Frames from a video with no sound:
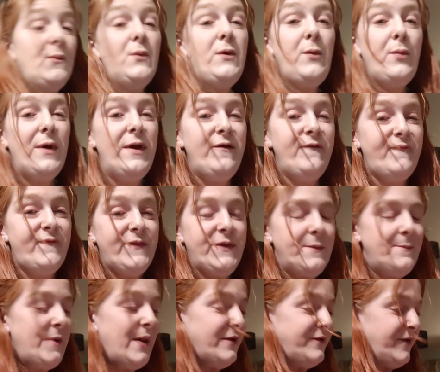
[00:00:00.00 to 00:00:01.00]
we wait for the
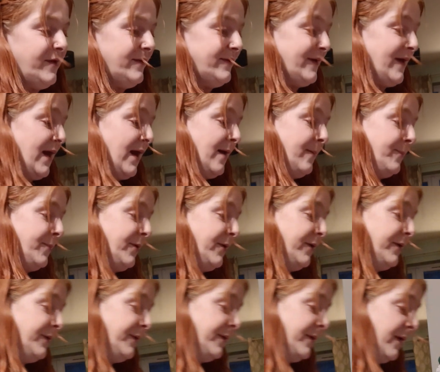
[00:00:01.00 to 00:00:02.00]
magic to
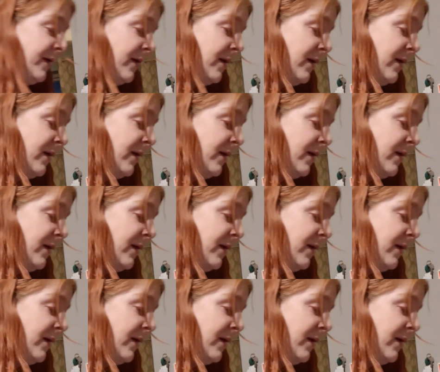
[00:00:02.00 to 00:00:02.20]
happen.